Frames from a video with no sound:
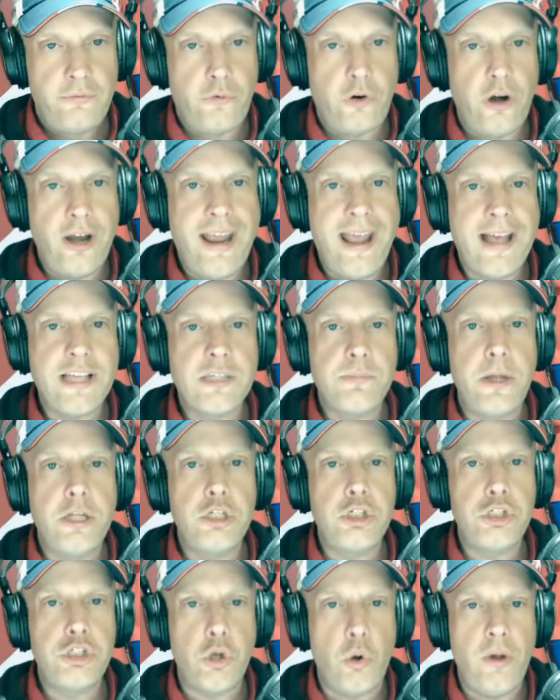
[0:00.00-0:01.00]
Frank has
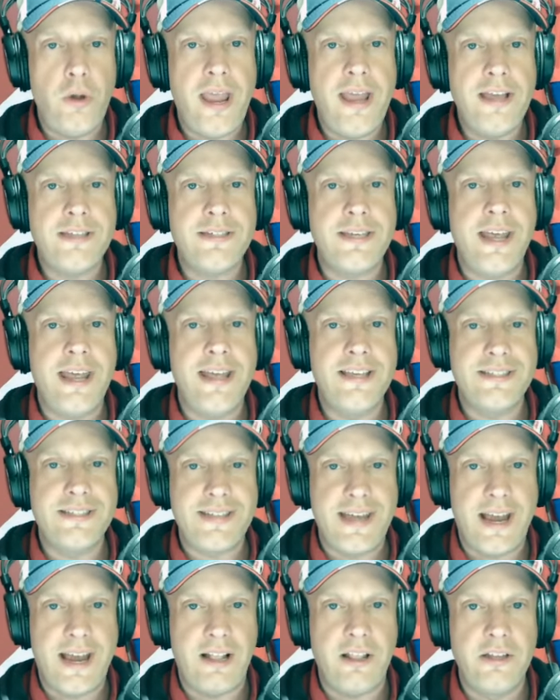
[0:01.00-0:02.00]
been showcasing
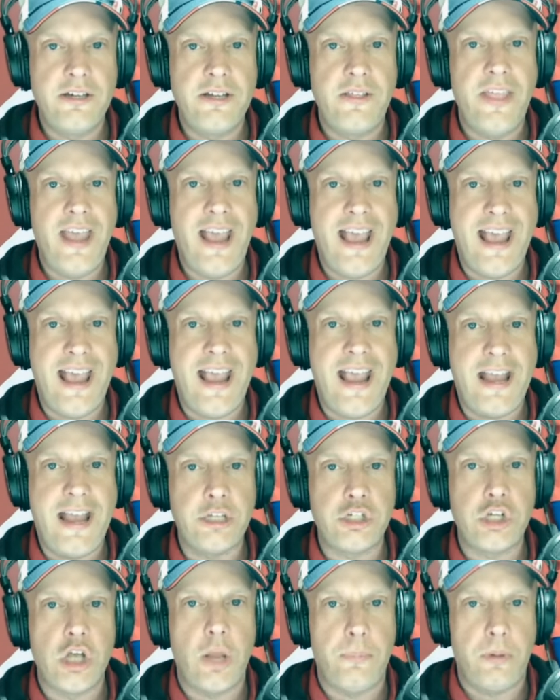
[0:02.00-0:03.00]
his talent in the
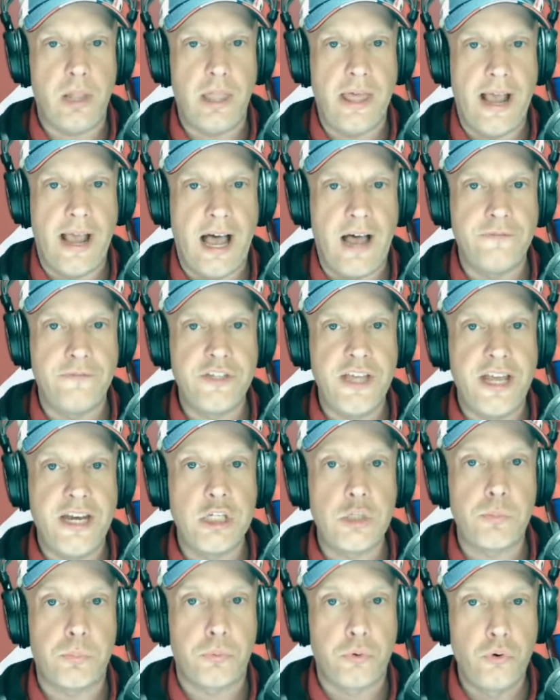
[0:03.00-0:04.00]
AHL playoffs
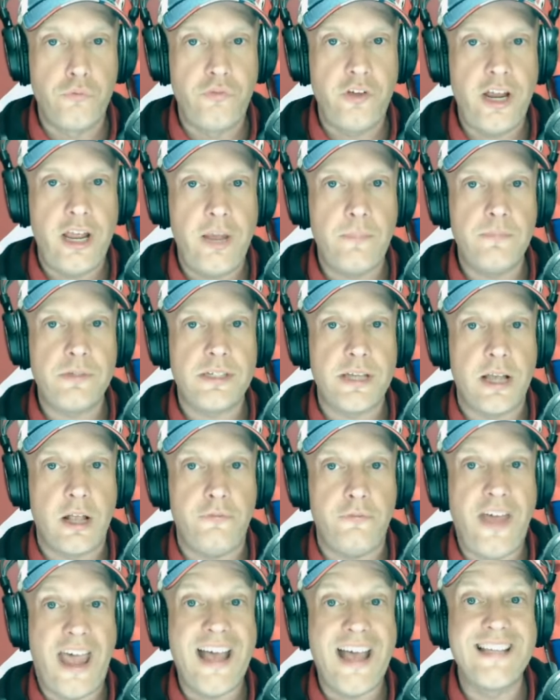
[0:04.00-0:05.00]
and is proving
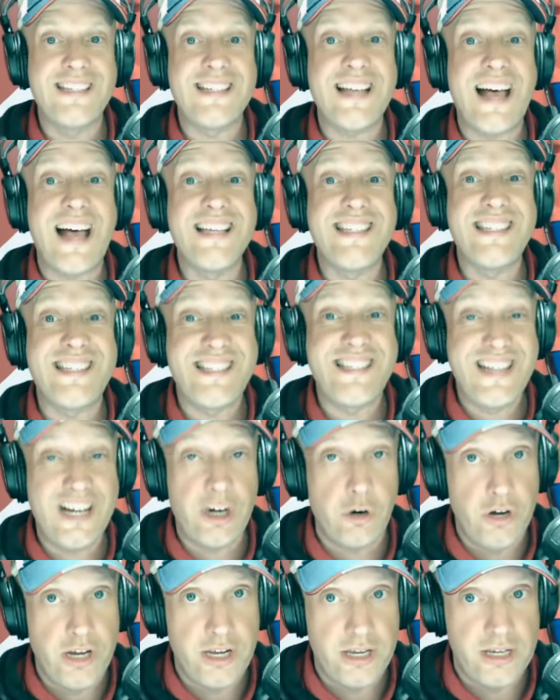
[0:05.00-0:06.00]
himself as a
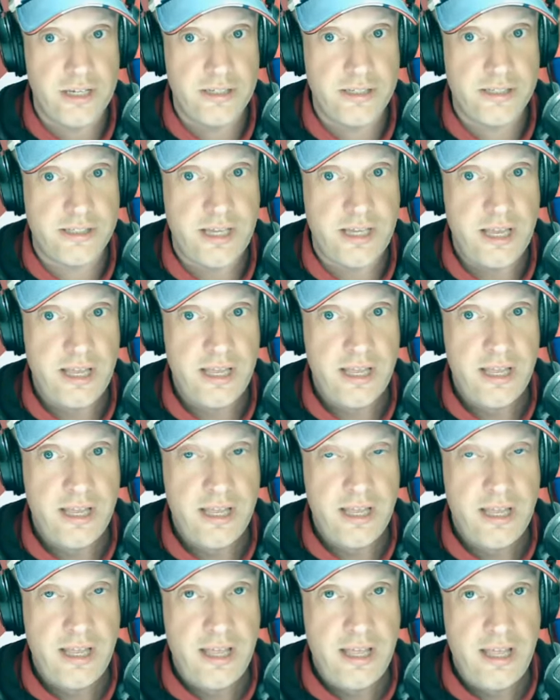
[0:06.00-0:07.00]
serious
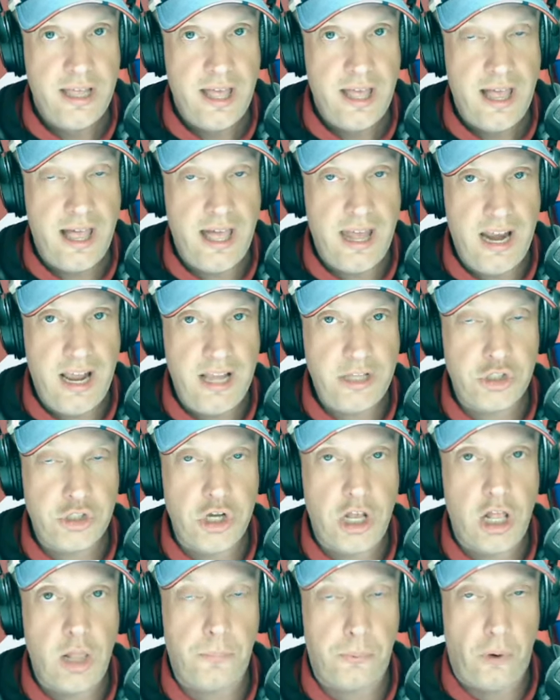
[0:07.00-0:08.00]

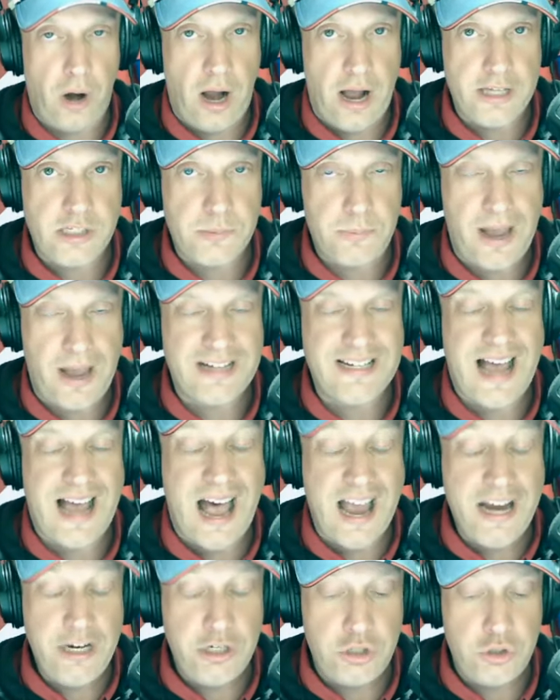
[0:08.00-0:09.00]
NHL prospect.
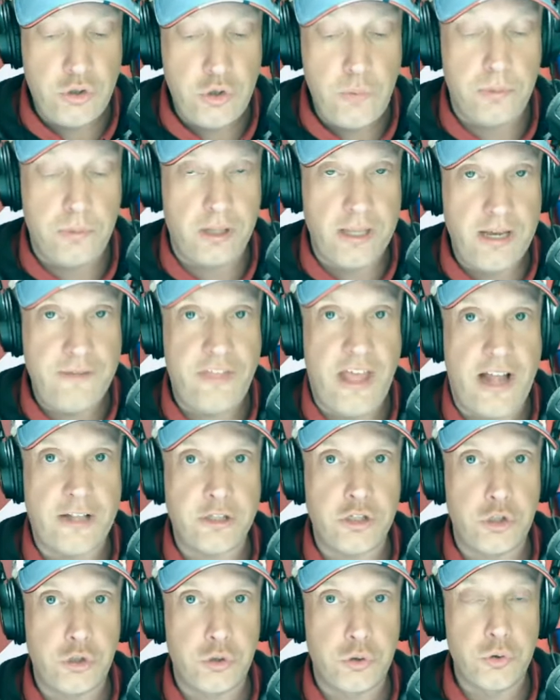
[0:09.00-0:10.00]
I do believe
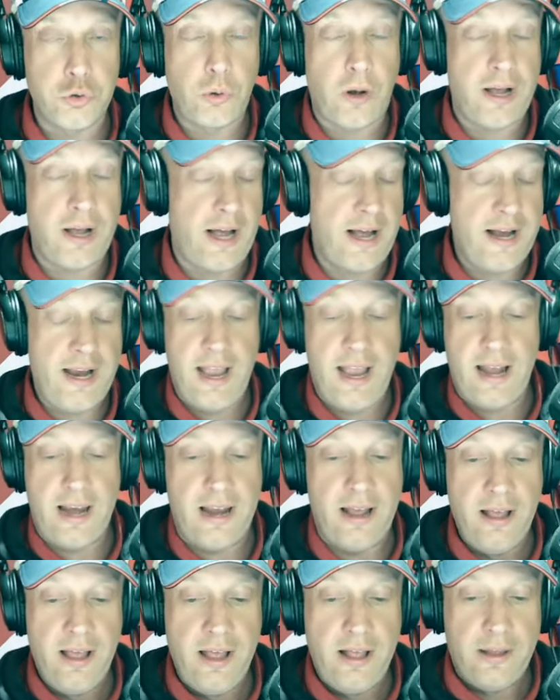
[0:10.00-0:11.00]
that's true. Uh,
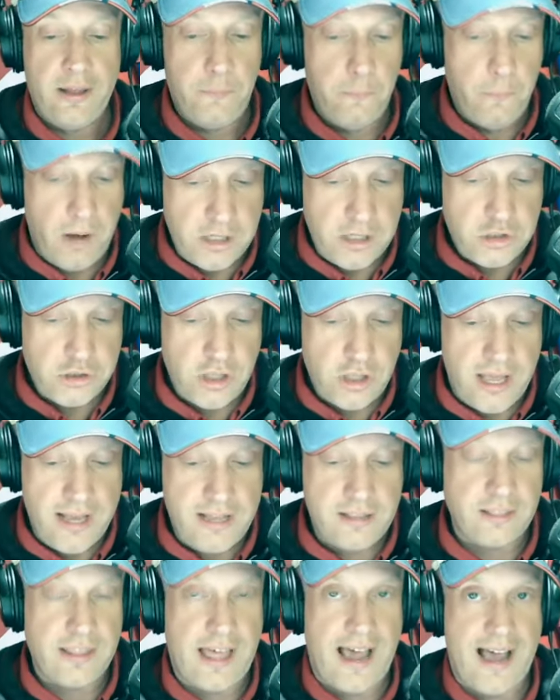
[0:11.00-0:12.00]
again, much
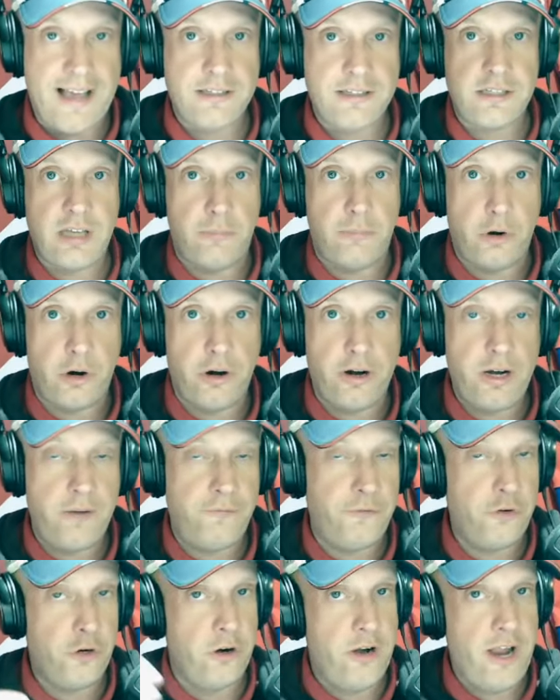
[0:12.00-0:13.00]
like last summer,
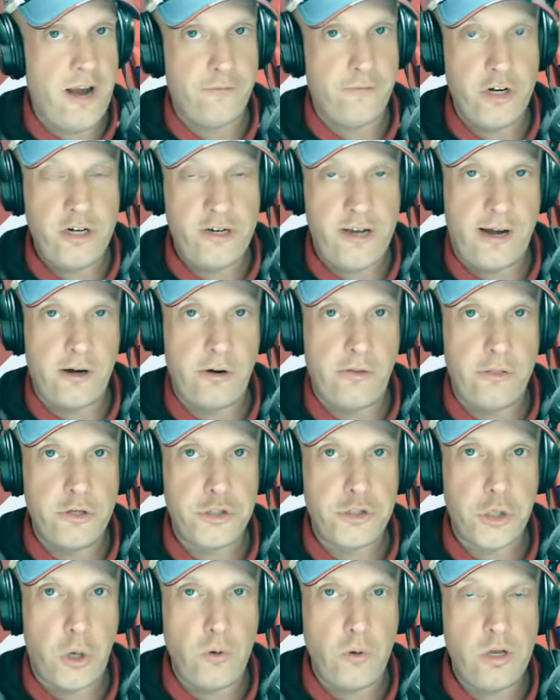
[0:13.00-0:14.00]
and if you're an everyday of
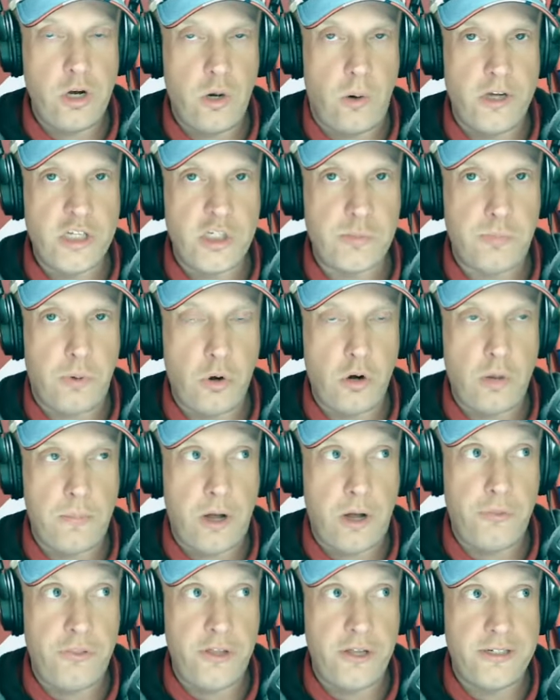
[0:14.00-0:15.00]
the show, you know, I spoke
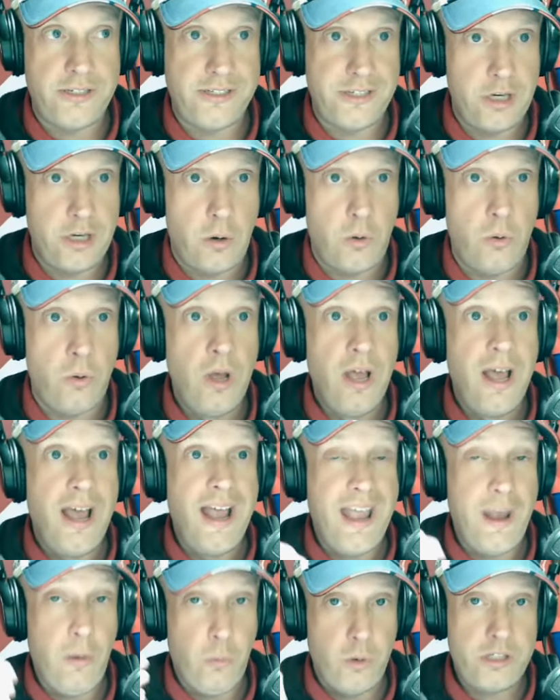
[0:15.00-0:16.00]
about that, you know,
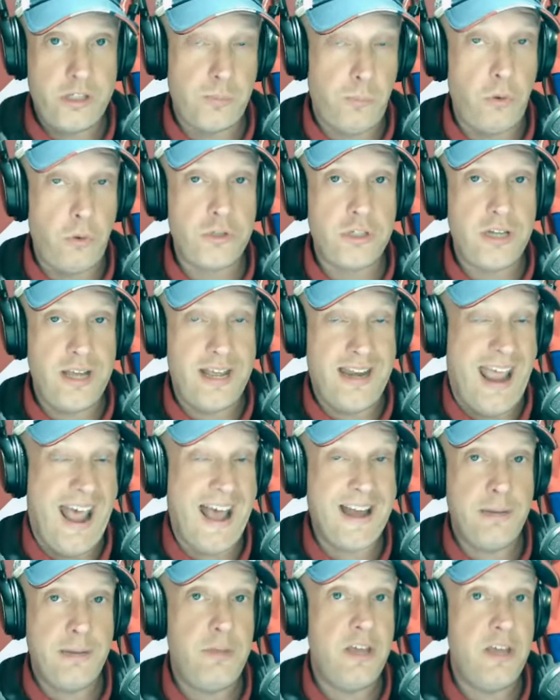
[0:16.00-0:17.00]
it was supposed to, it
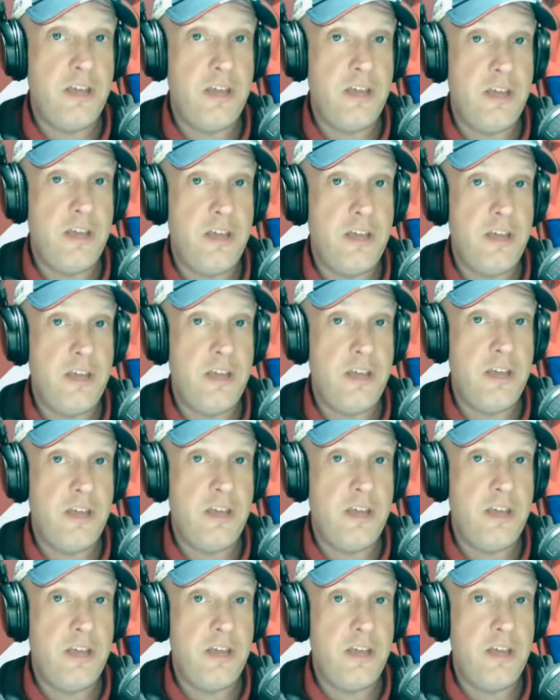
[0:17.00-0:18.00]
had to be this season
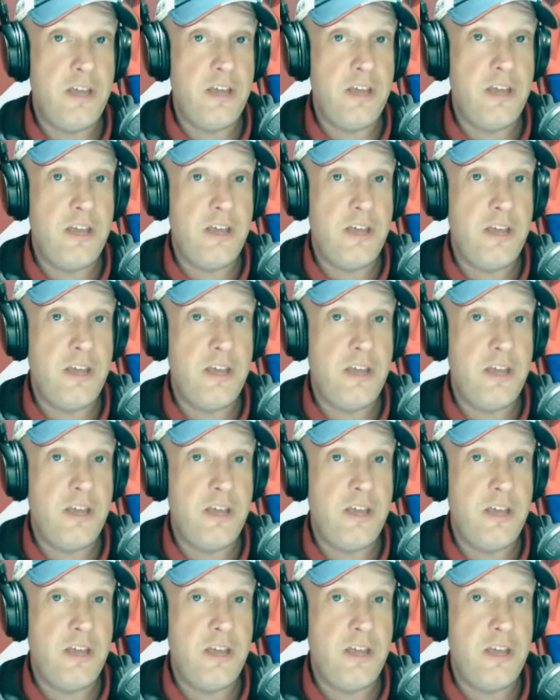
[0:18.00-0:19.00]
for Connor McMichael
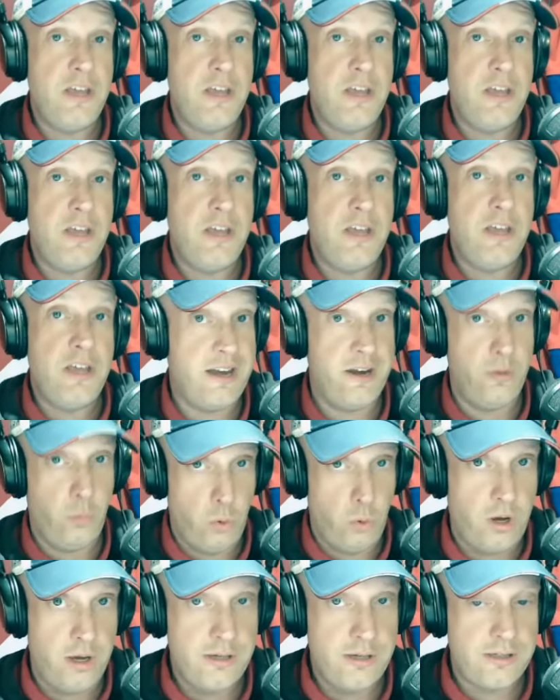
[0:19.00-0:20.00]
this past season, and
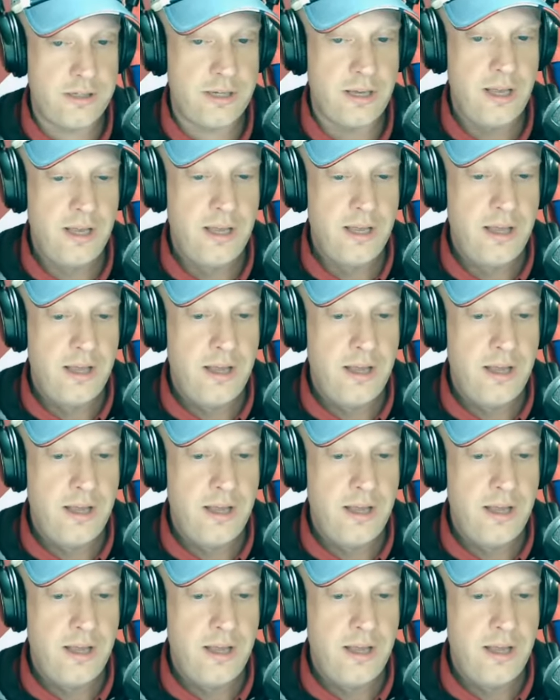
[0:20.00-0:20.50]
it was.